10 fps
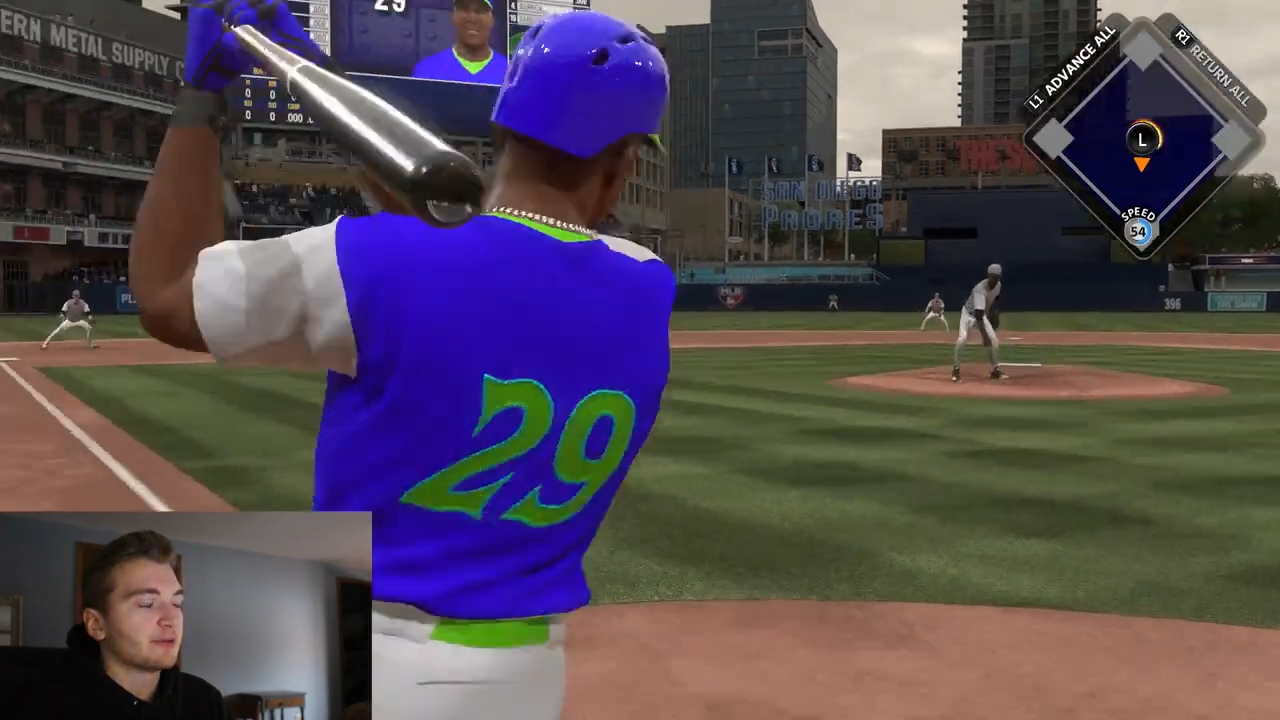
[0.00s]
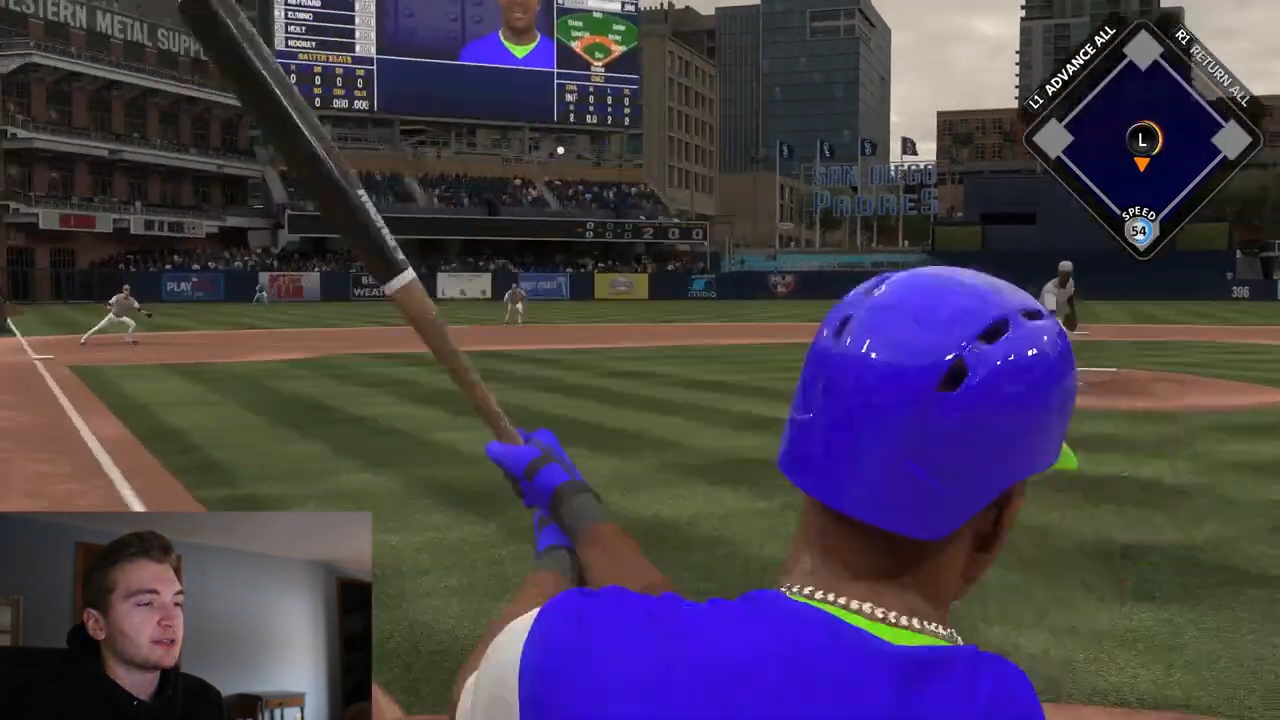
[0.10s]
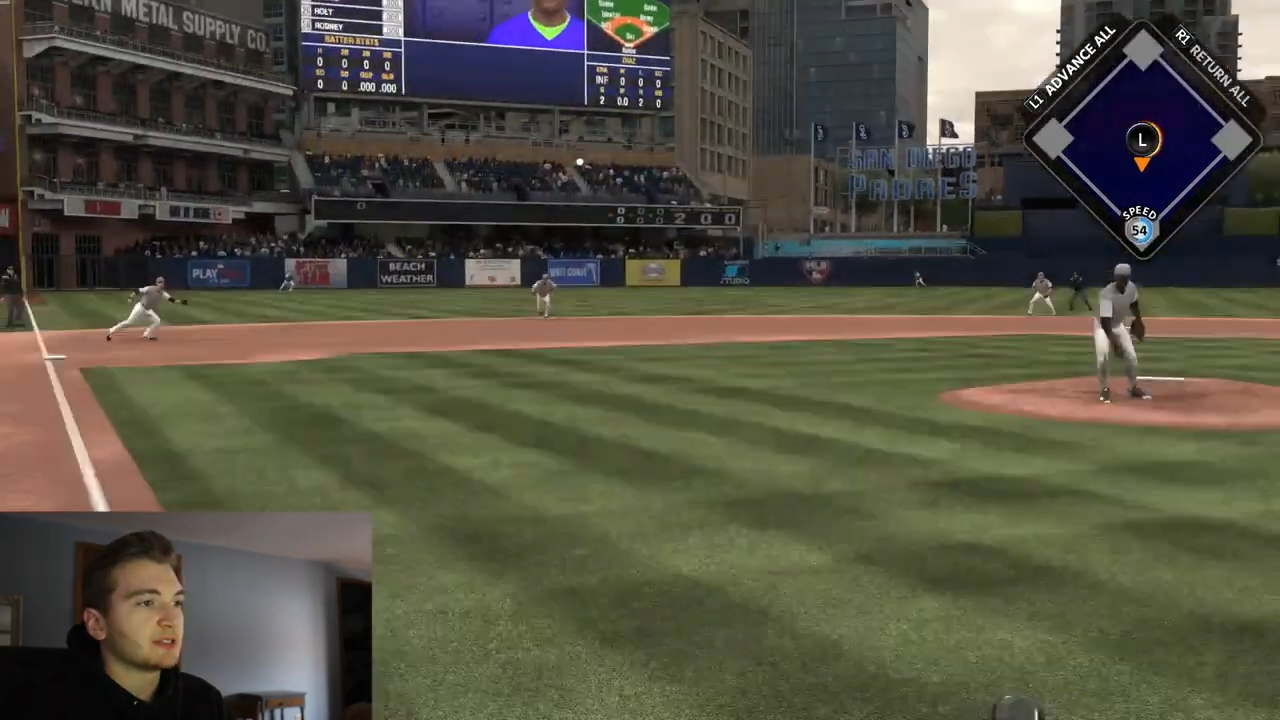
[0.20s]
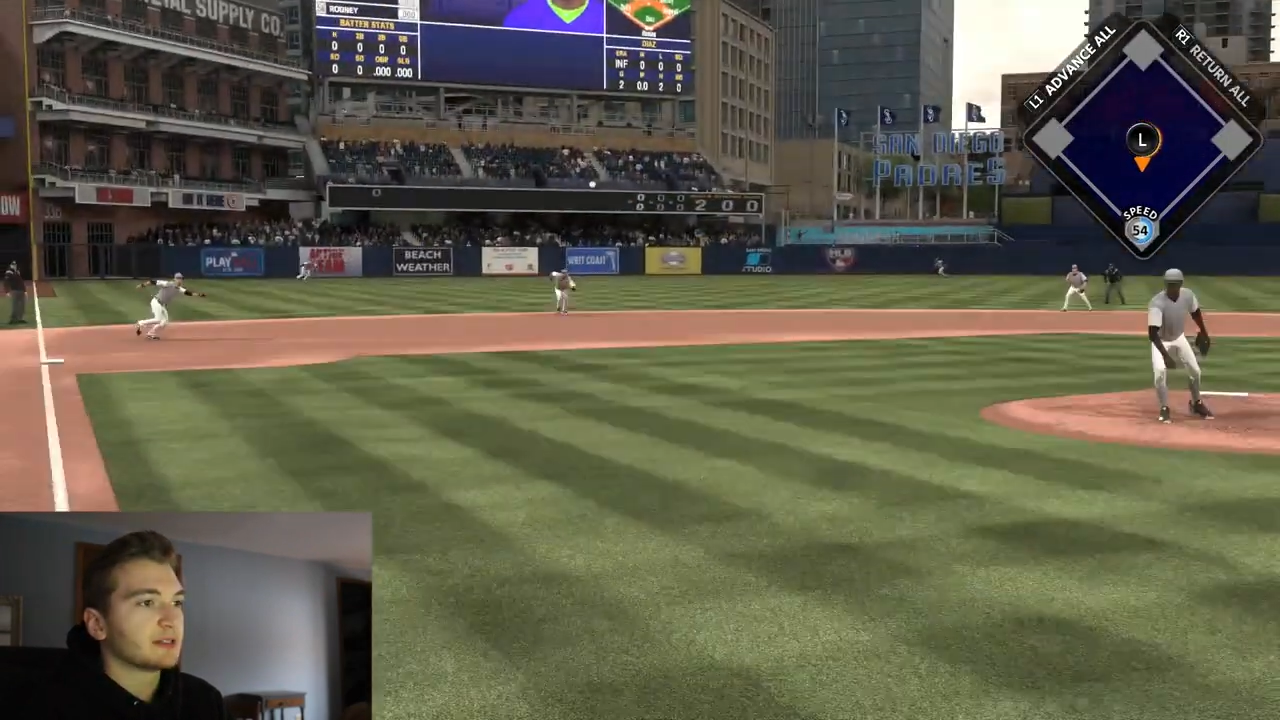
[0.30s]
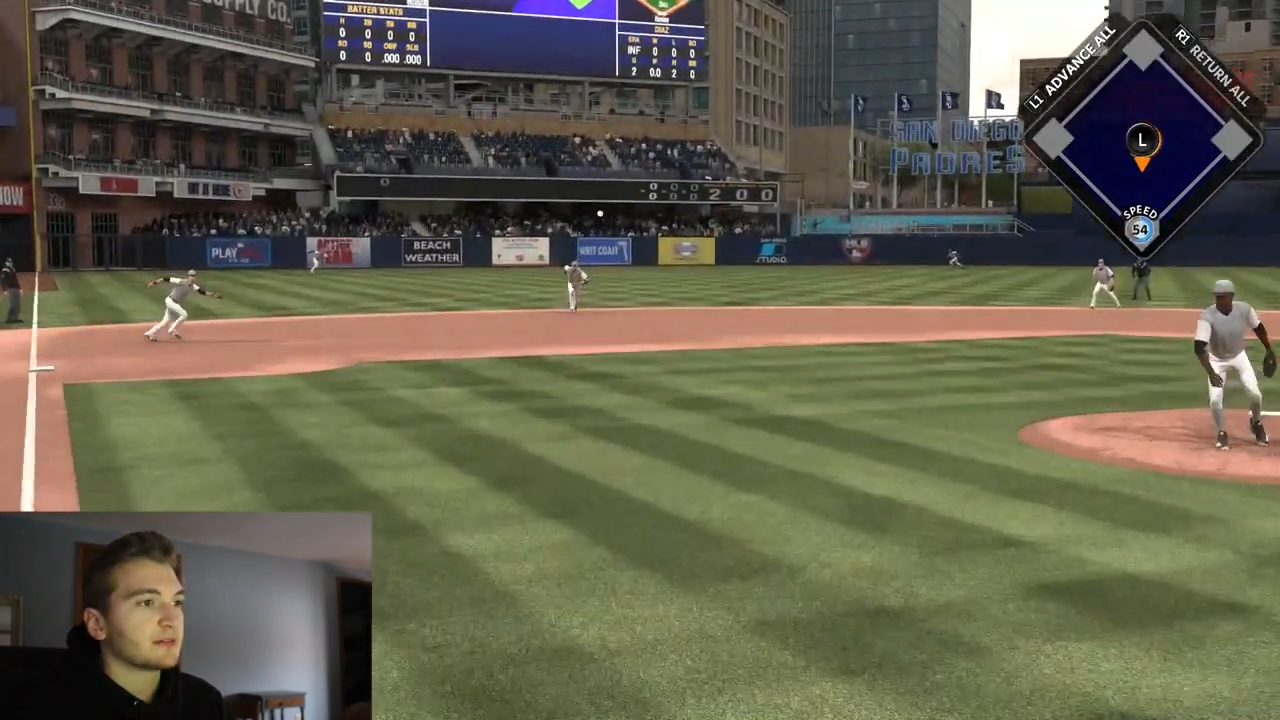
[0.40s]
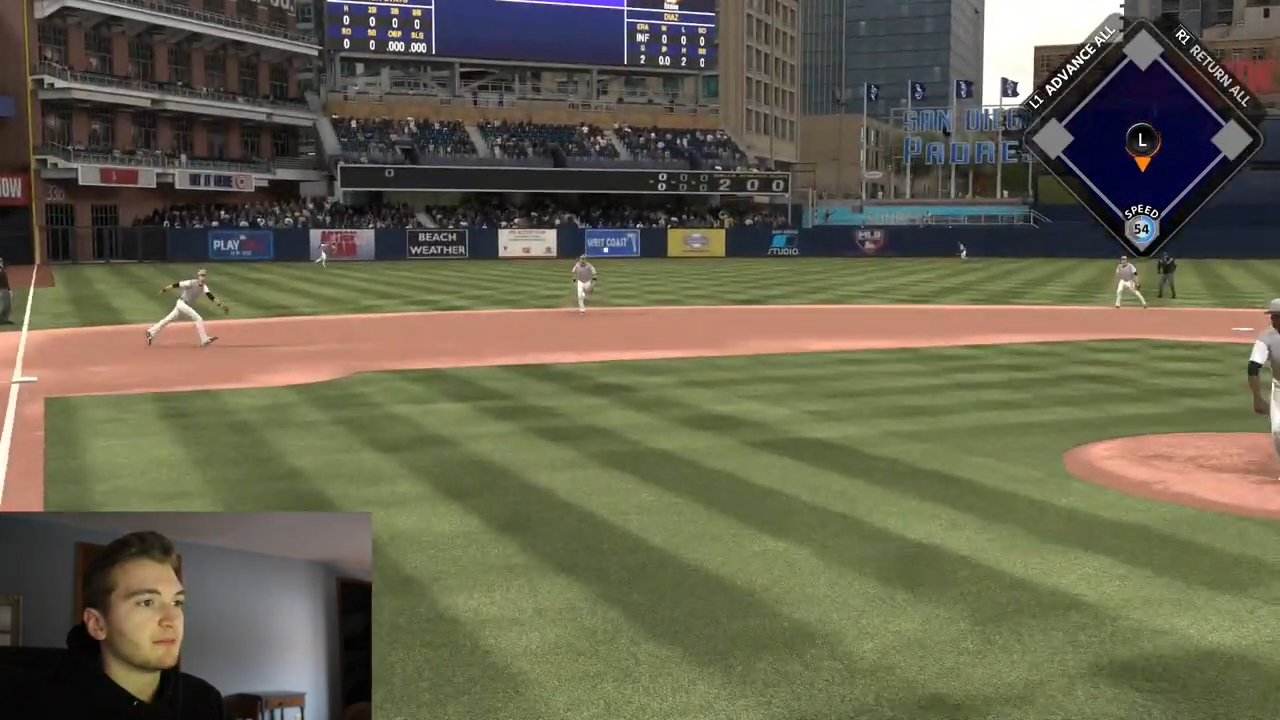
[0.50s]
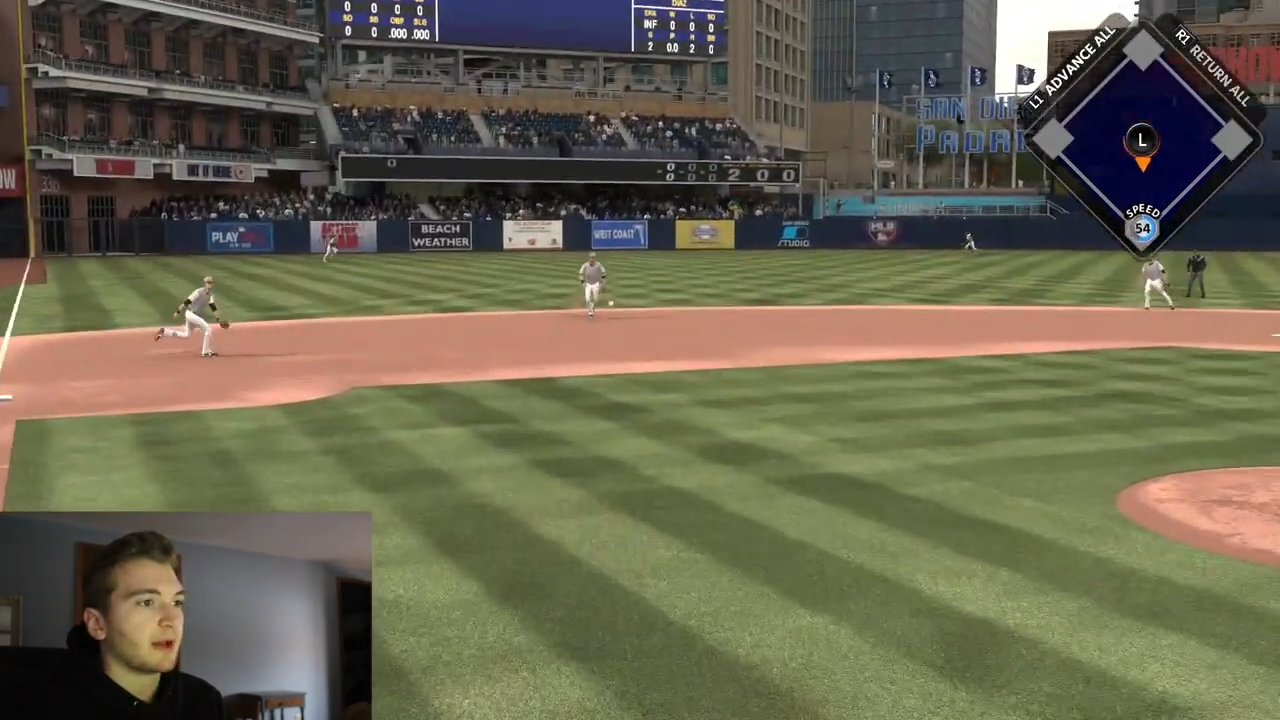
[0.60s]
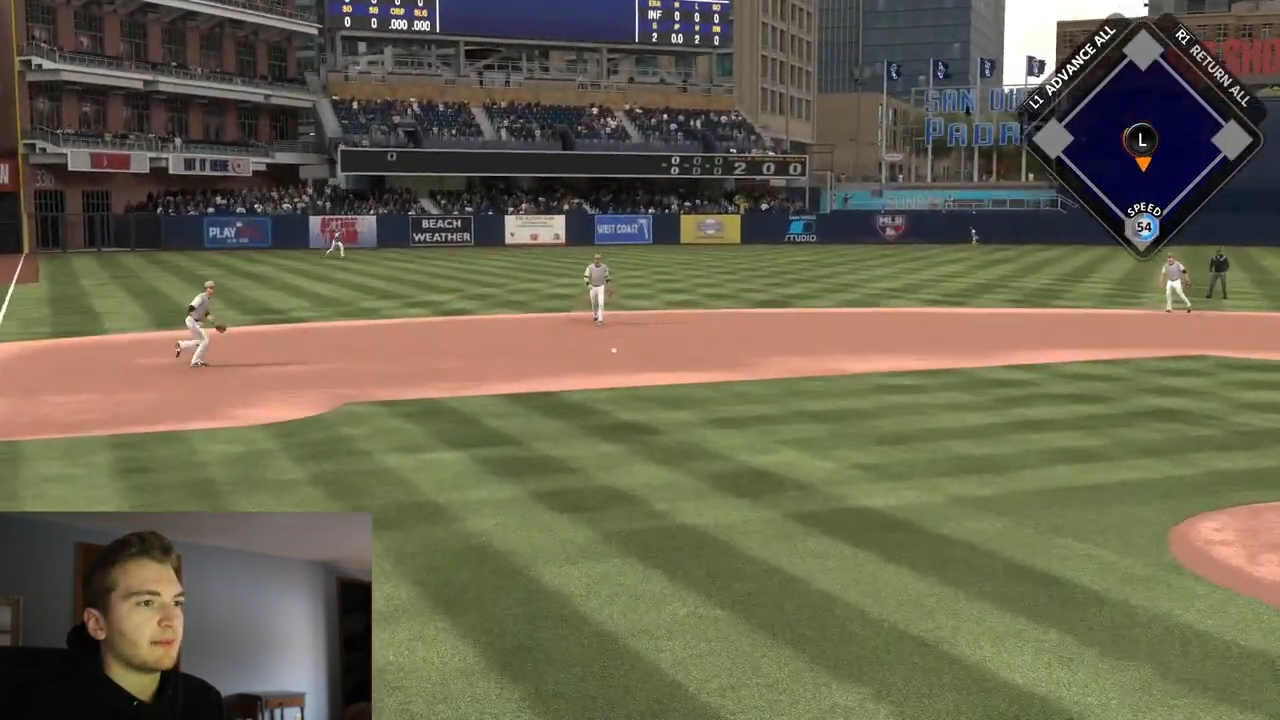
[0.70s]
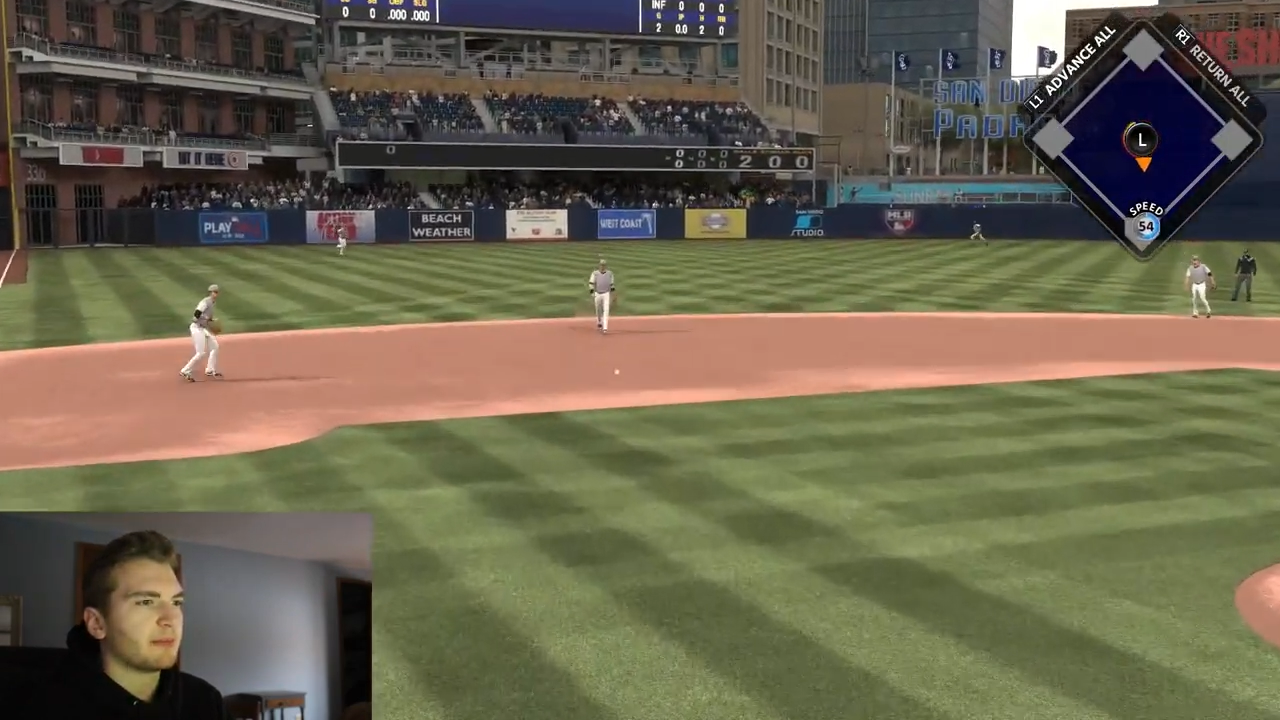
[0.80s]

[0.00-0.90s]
was my